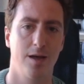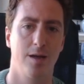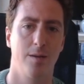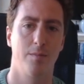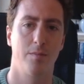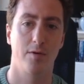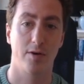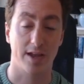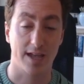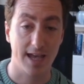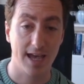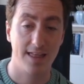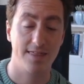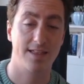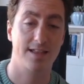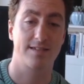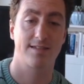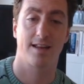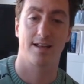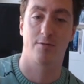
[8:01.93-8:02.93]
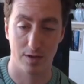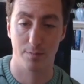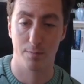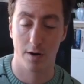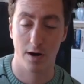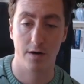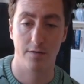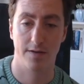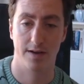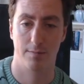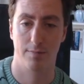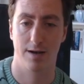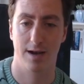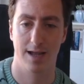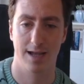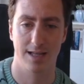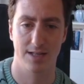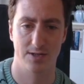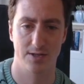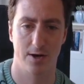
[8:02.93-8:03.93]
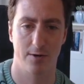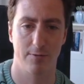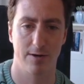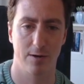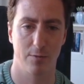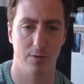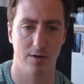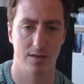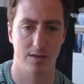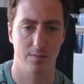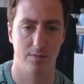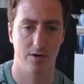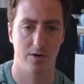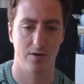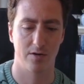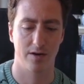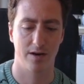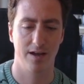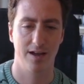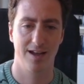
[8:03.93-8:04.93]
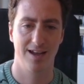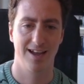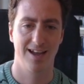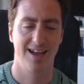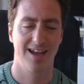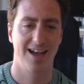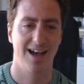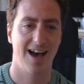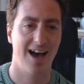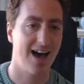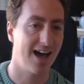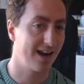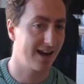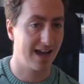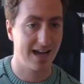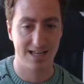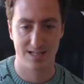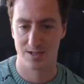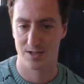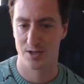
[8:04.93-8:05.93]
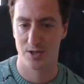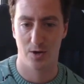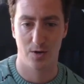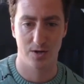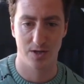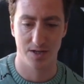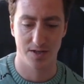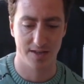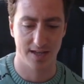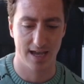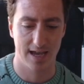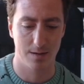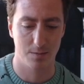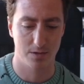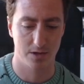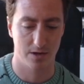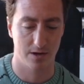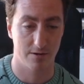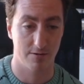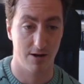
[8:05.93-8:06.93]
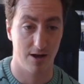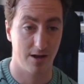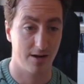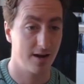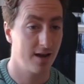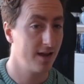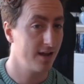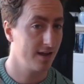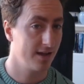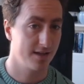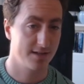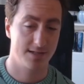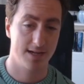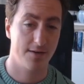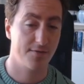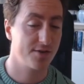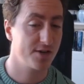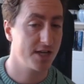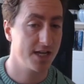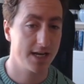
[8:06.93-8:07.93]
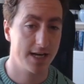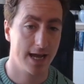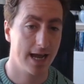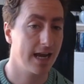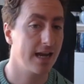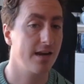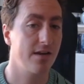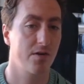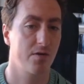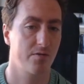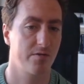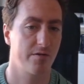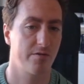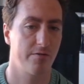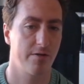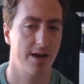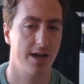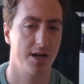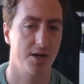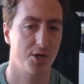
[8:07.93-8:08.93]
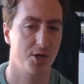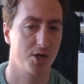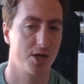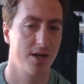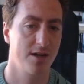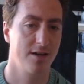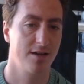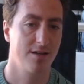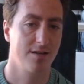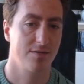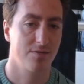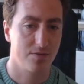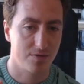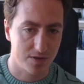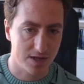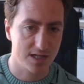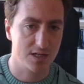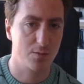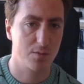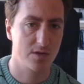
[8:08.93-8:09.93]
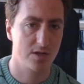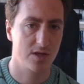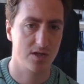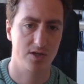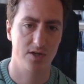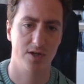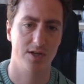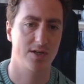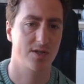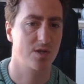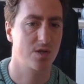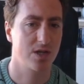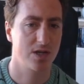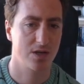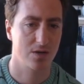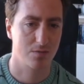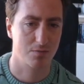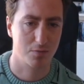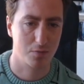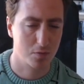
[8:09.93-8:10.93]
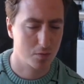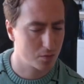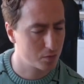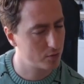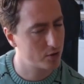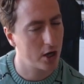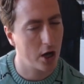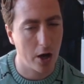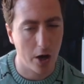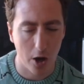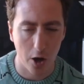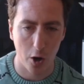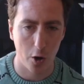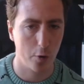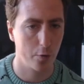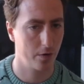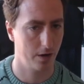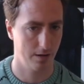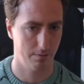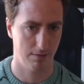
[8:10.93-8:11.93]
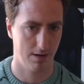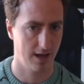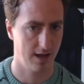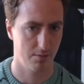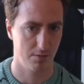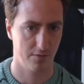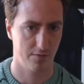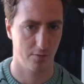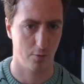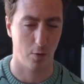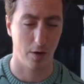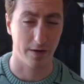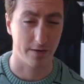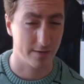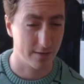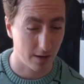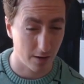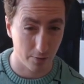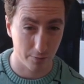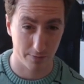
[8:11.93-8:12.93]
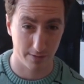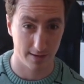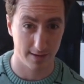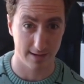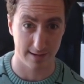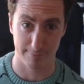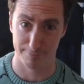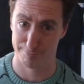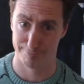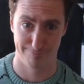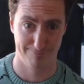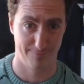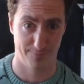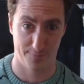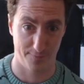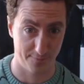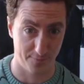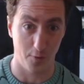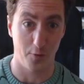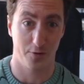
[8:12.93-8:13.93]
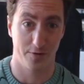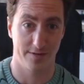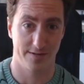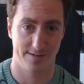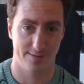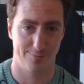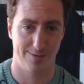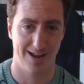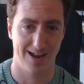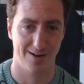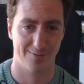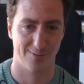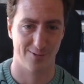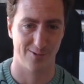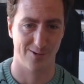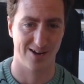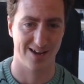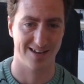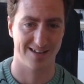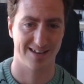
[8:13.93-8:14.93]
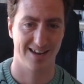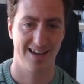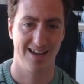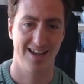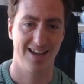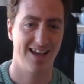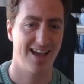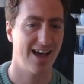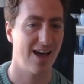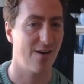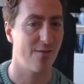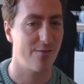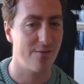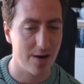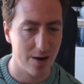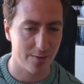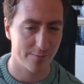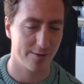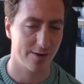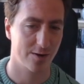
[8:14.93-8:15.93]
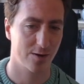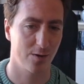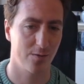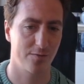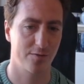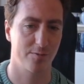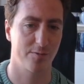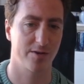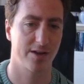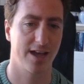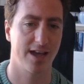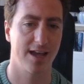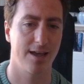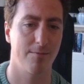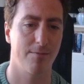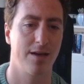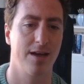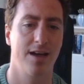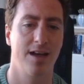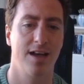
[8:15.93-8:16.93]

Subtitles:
But again, that's like with perfect play, it's not really worth a pawn. And as I showed you in the games earlier on, 1800 range, this position is still totally playable for white, totally fun to play for white. A very, very comfortable game.